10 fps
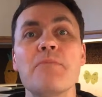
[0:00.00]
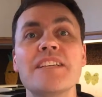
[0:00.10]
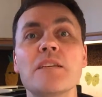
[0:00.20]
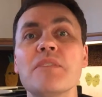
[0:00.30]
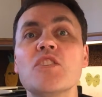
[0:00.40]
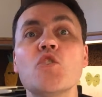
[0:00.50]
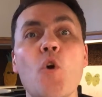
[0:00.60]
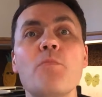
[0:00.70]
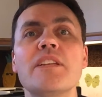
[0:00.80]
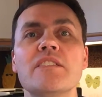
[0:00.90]
Pick something
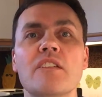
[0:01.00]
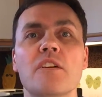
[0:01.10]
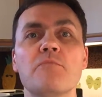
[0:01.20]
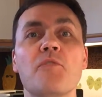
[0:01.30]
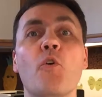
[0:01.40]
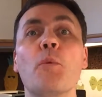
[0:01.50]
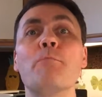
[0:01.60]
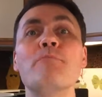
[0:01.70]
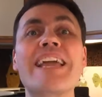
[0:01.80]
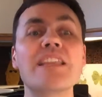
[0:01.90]
nobody's done before.
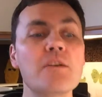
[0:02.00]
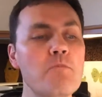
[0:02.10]
Make the